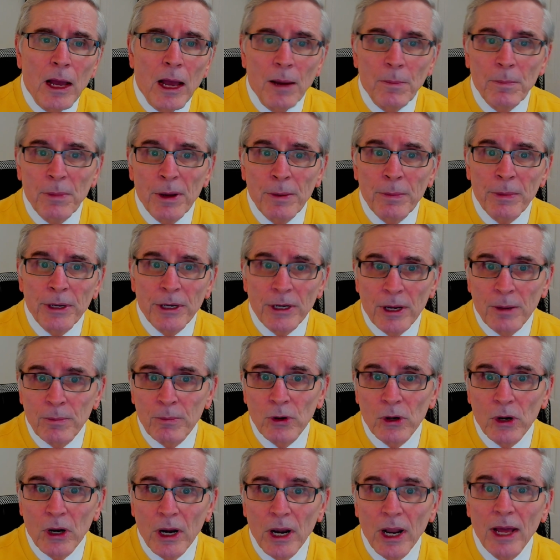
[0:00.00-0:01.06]
Amendment
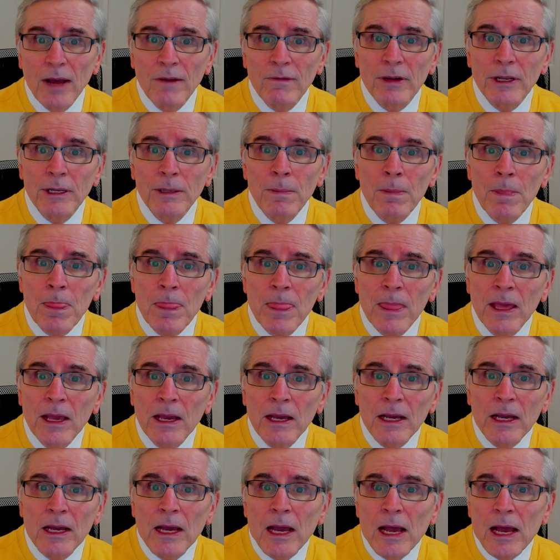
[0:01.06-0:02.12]
number 11,
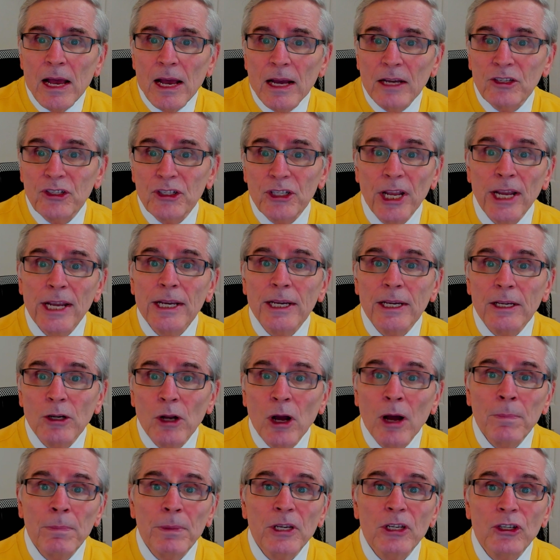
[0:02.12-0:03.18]
a state
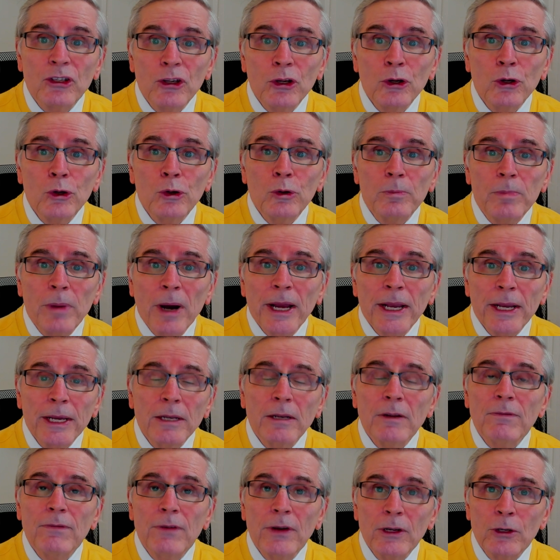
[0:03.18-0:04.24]
cannot be sued by
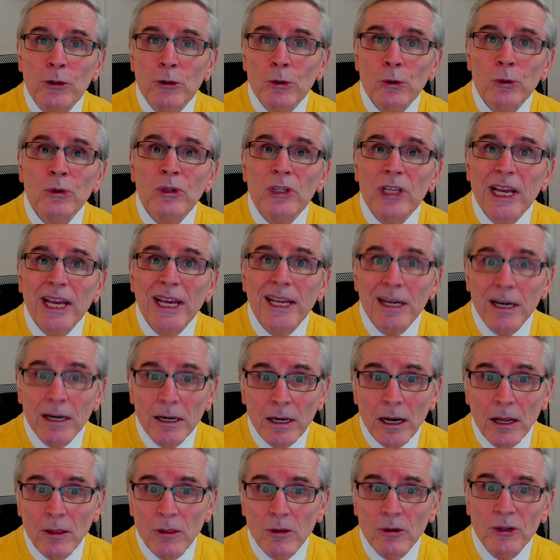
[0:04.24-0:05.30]
individuals in
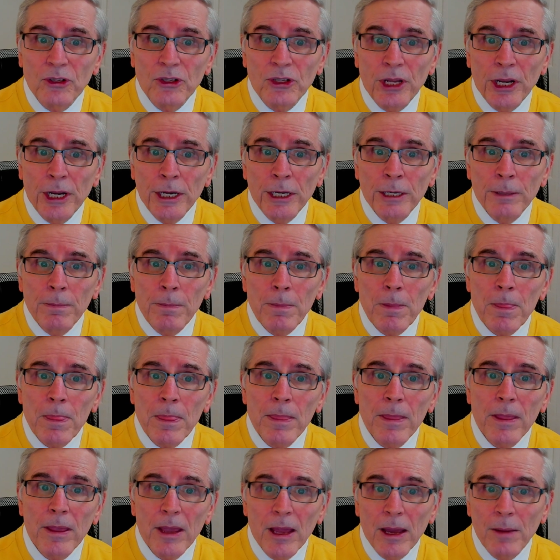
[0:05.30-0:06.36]
another state.
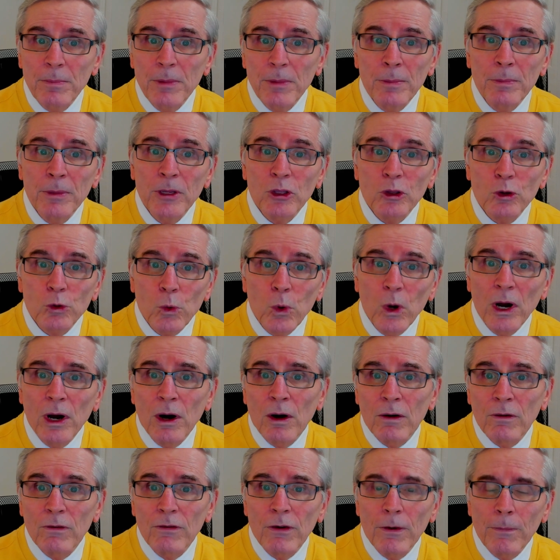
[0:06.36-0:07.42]
Amendment
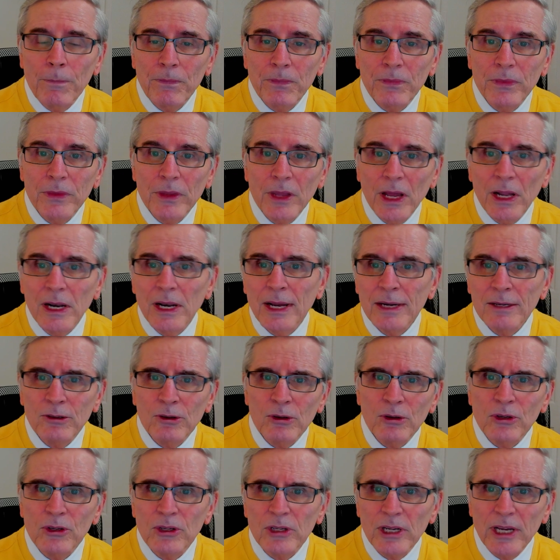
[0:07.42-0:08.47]
12,
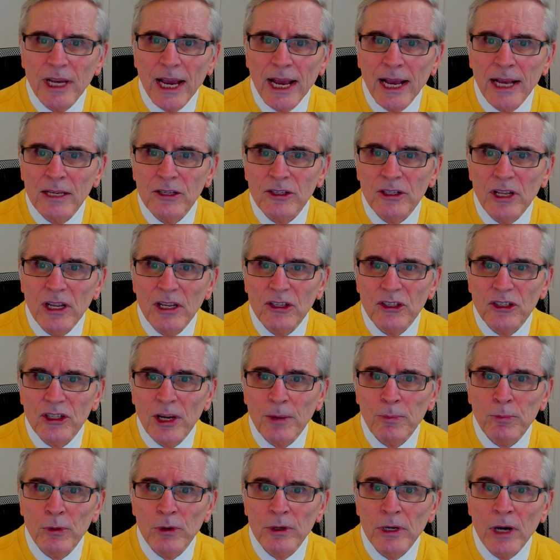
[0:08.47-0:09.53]
electors cast
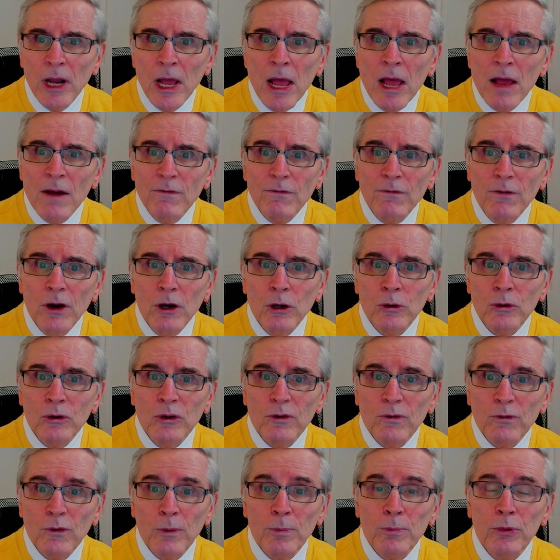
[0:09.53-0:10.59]
separate
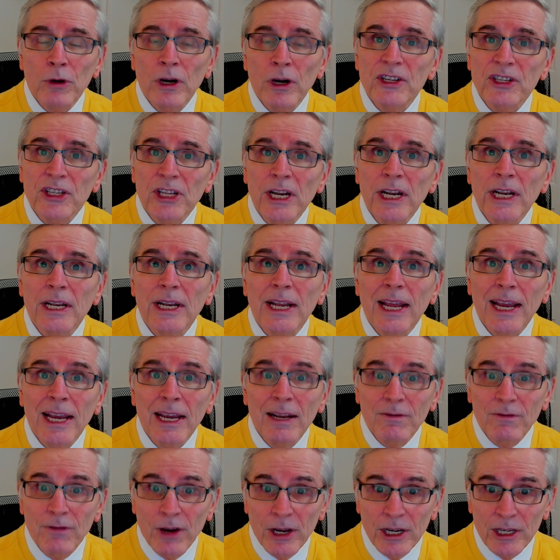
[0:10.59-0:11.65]
votes for president
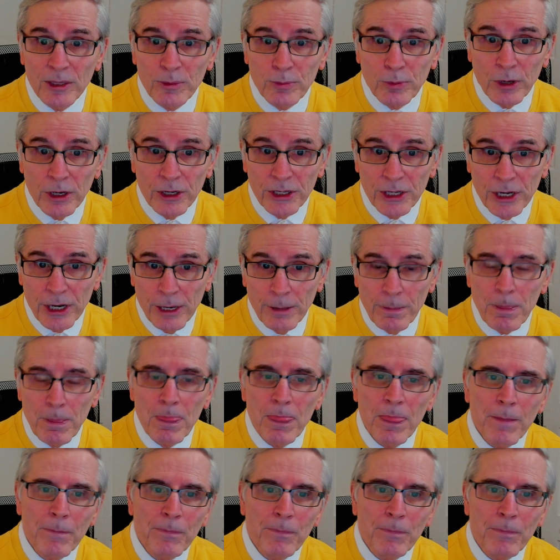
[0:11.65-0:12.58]
and vice president.